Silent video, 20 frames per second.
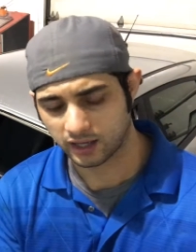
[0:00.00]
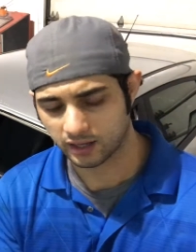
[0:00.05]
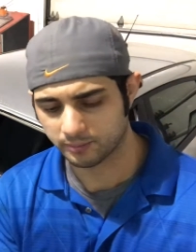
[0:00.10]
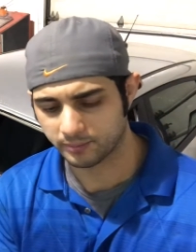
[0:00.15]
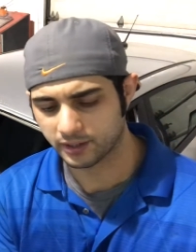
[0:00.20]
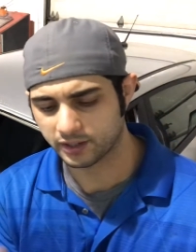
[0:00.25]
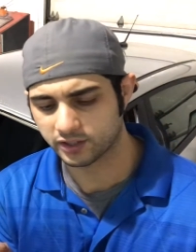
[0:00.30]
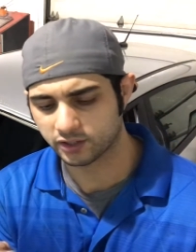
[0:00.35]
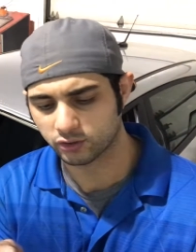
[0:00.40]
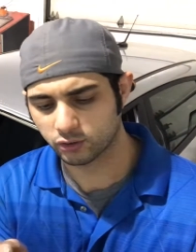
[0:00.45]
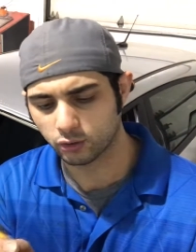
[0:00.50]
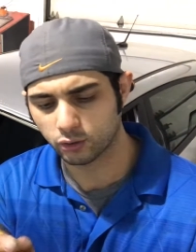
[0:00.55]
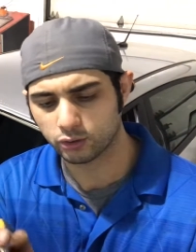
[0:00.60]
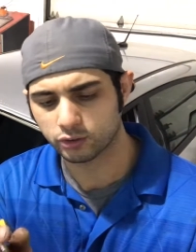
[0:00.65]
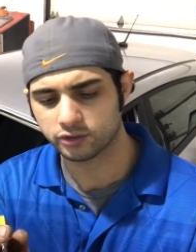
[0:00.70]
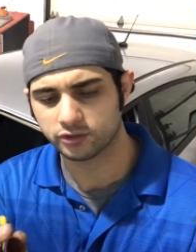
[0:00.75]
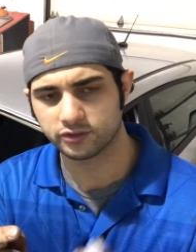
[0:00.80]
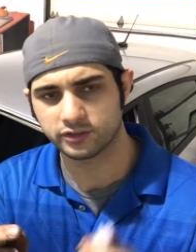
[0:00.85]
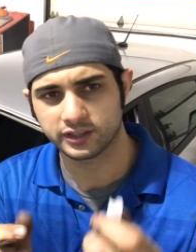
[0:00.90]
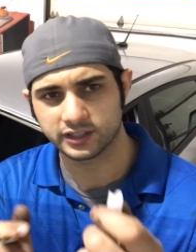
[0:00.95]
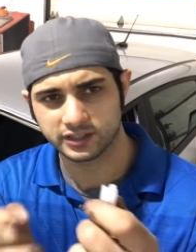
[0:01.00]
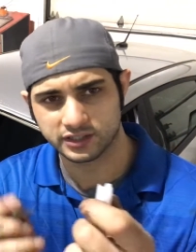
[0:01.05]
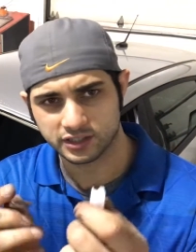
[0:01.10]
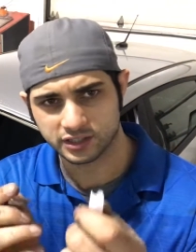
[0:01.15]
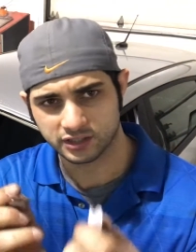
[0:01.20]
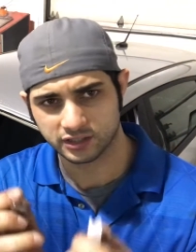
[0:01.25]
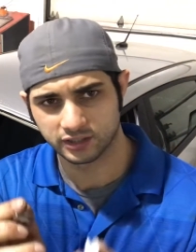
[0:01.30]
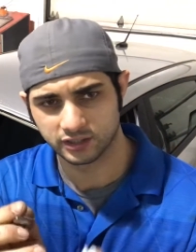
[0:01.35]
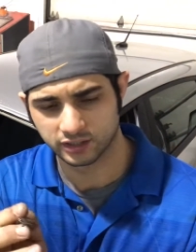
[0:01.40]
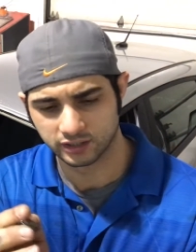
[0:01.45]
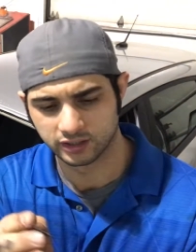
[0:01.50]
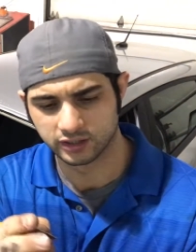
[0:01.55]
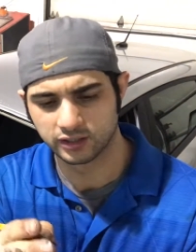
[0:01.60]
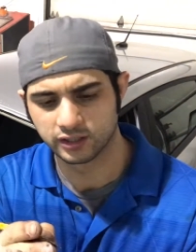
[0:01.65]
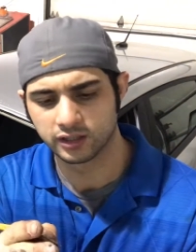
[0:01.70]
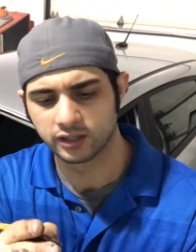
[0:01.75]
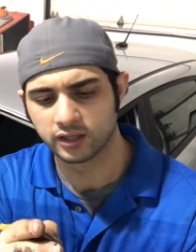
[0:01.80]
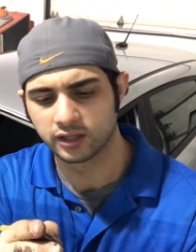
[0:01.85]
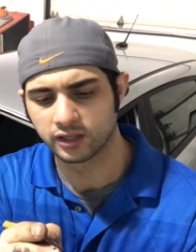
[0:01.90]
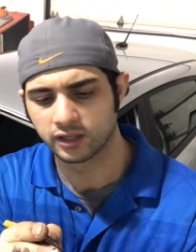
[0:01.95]
about 1/4 inch
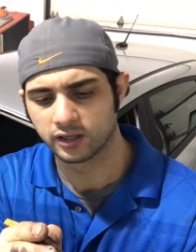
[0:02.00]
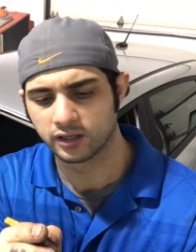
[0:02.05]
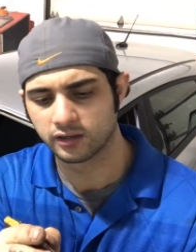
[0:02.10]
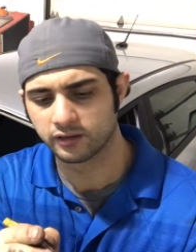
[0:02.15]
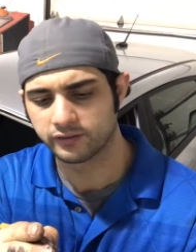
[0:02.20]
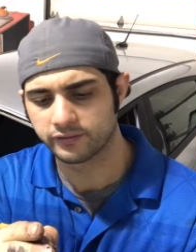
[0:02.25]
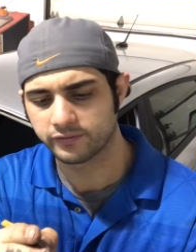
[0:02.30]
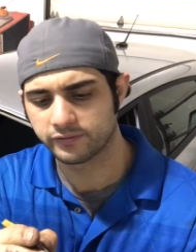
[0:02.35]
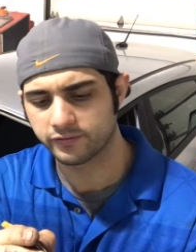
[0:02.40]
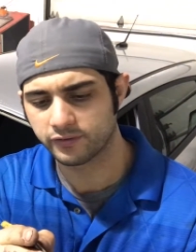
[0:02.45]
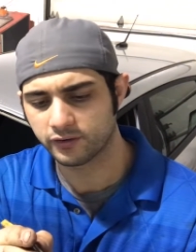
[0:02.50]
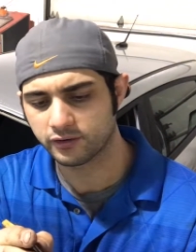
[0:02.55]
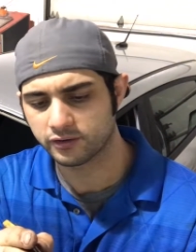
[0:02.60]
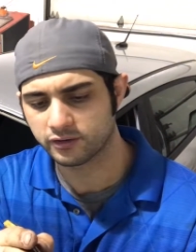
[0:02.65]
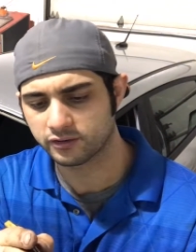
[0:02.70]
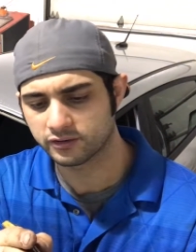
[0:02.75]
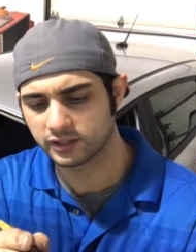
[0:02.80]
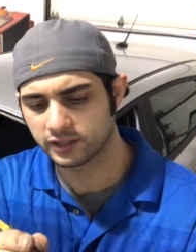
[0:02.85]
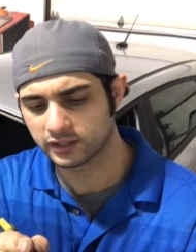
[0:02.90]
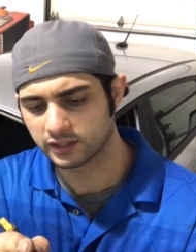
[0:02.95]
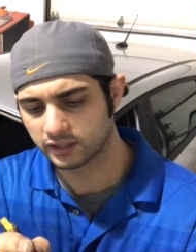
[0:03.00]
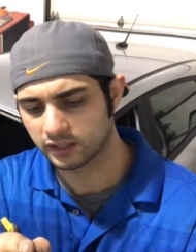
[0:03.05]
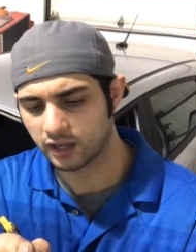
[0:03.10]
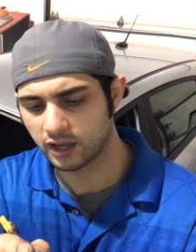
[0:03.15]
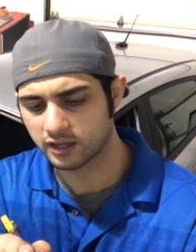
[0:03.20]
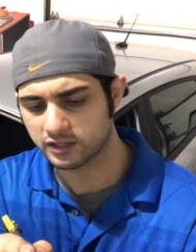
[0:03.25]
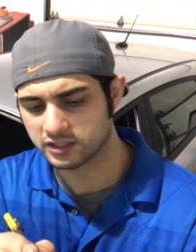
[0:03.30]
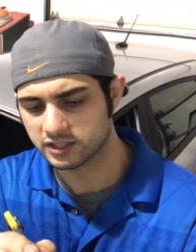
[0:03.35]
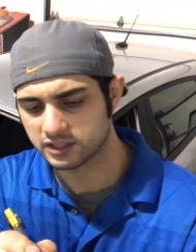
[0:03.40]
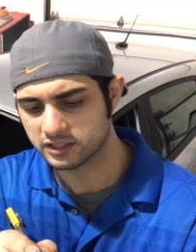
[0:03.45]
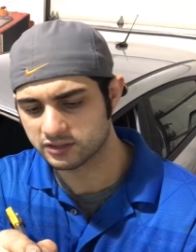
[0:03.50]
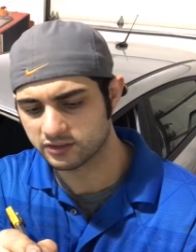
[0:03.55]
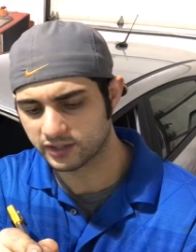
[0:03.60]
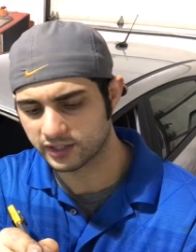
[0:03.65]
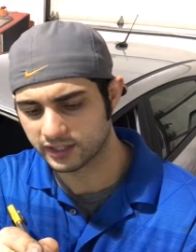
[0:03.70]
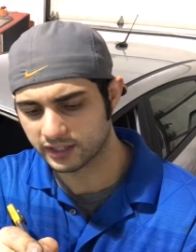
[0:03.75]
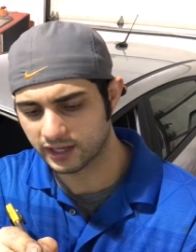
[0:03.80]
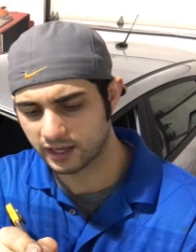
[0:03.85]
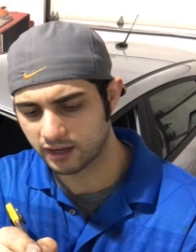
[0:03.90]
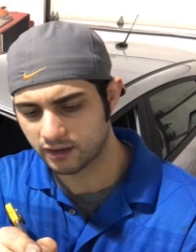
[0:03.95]
further than the notch is
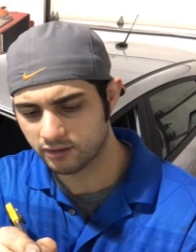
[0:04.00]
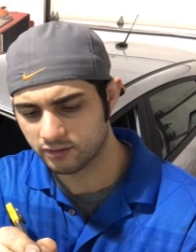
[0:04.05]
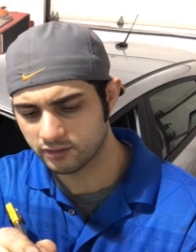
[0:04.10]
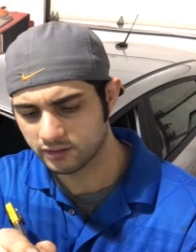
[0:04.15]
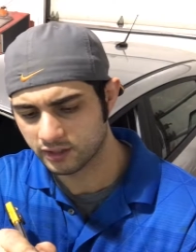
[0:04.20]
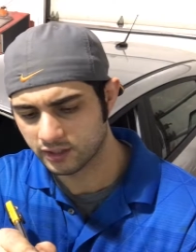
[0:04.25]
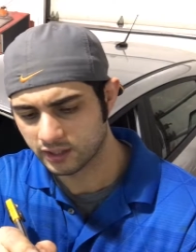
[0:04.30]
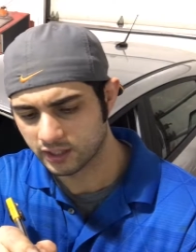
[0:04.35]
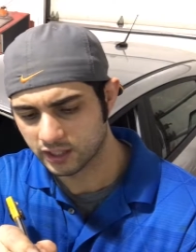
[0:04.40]
right now.